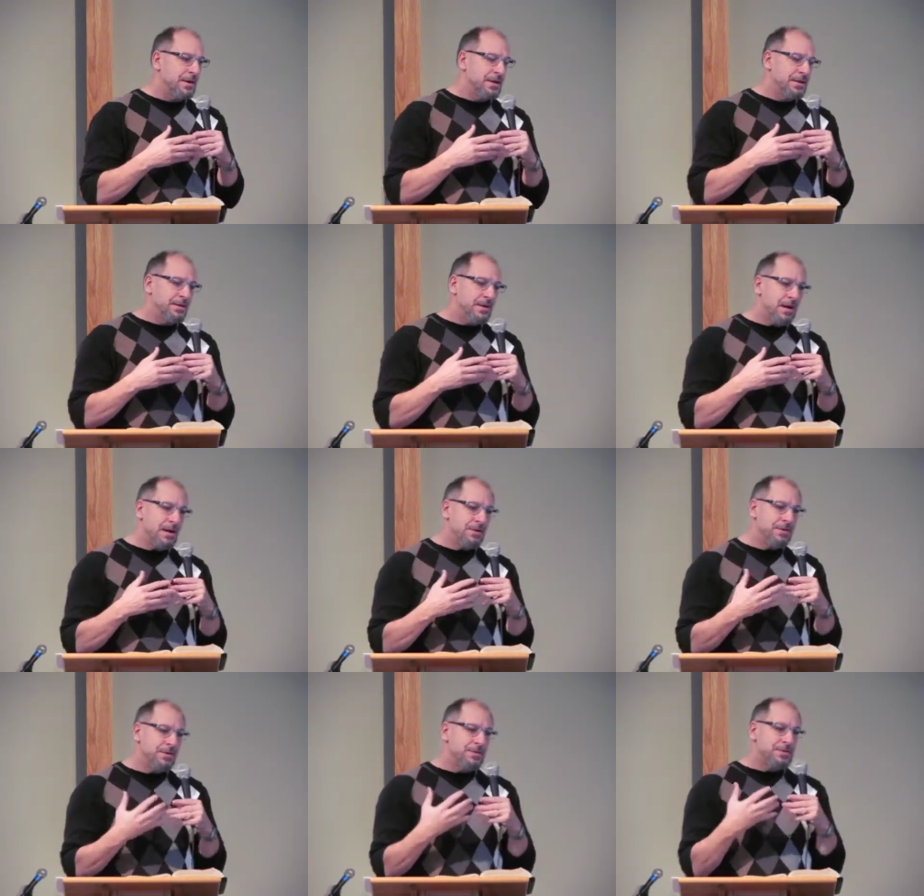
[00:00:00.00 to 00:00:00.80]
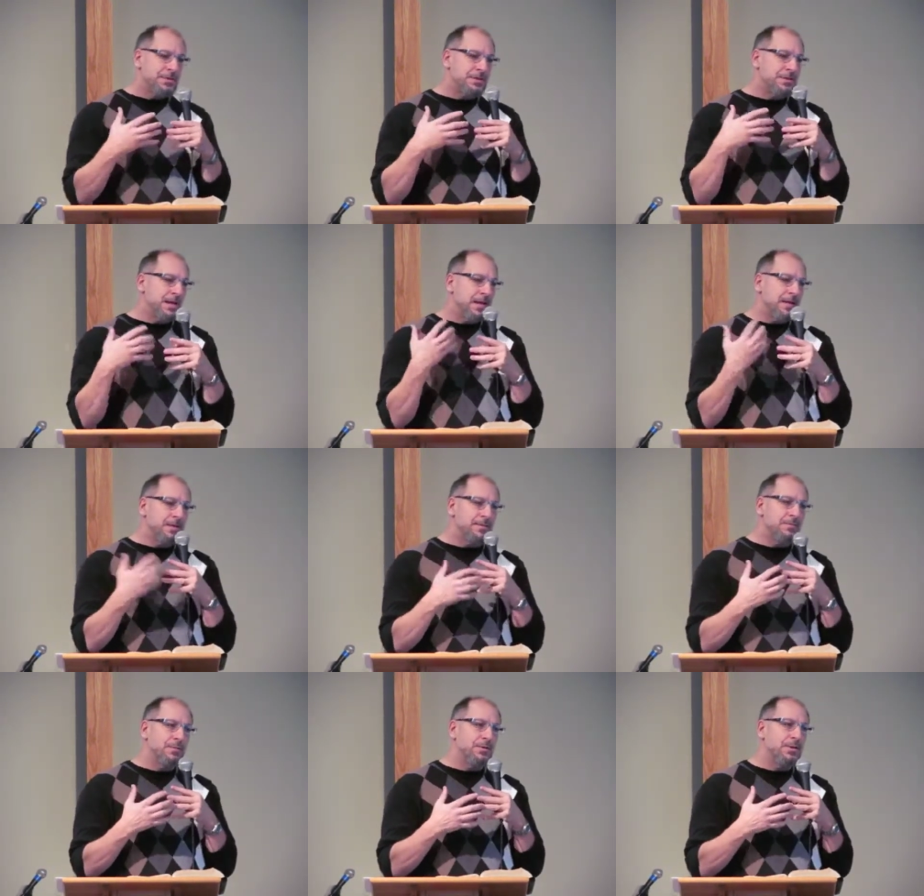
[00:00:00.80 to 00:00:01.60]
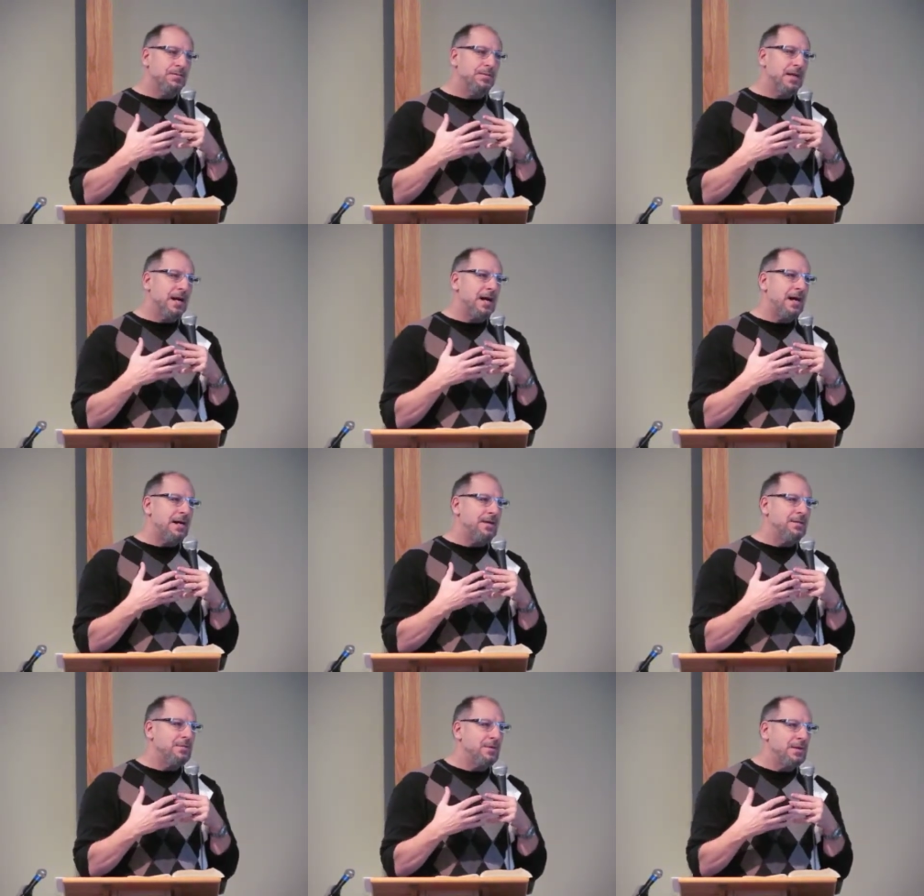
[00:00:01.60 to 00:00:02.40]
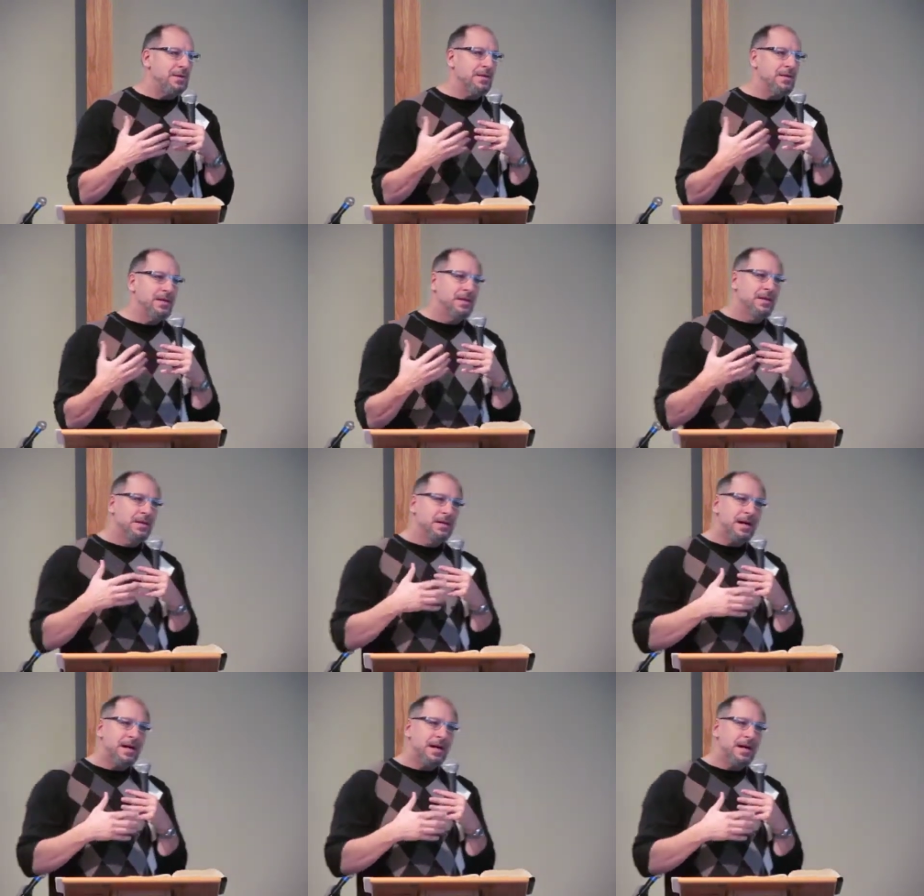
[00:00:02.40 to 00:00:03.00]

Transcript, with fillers: You know how you study the Word of God and you want to